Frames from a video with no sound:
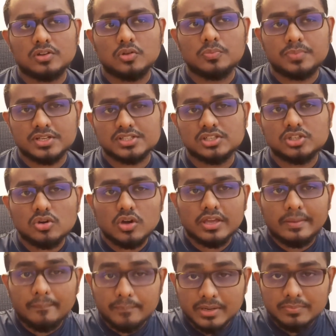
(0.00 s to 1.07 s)
you present your
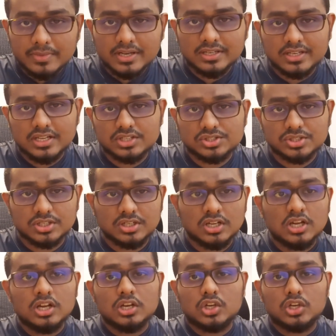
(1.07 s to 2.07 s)
implementation